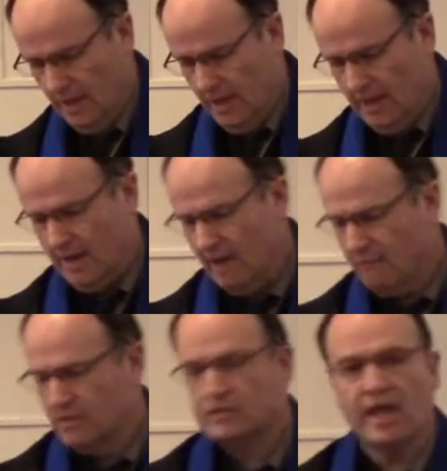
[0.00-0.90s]
At
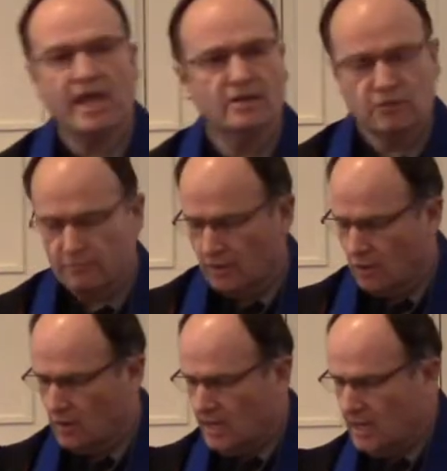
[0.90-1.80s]
every stage of the
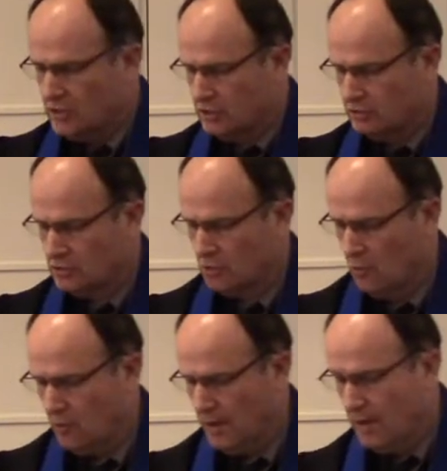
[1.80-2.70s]
creation
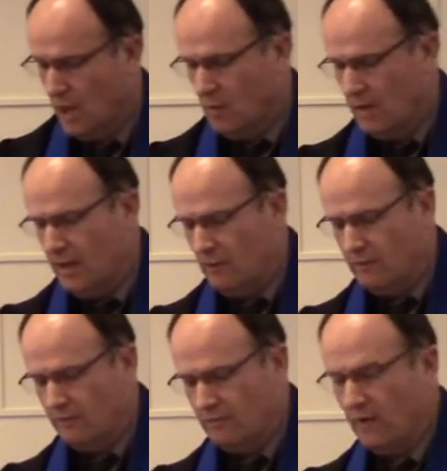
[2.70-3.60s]
story, we hear
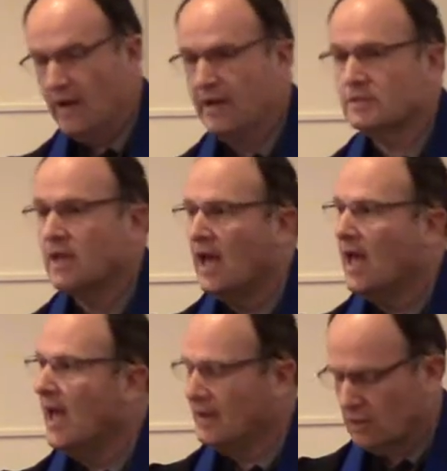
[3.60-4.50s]
the phrase,
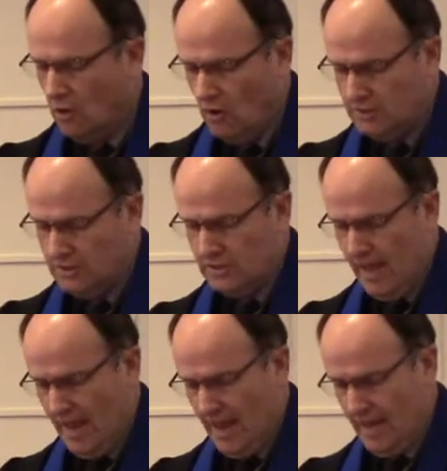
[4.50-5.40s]
and God
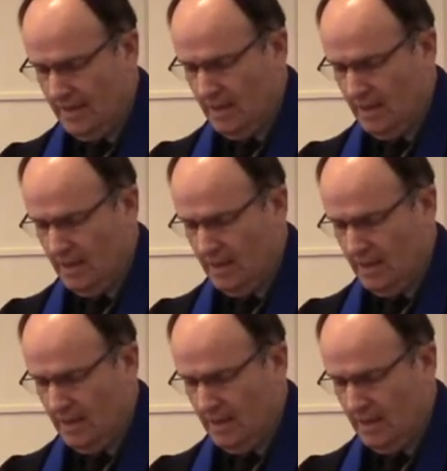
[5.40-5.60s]
said,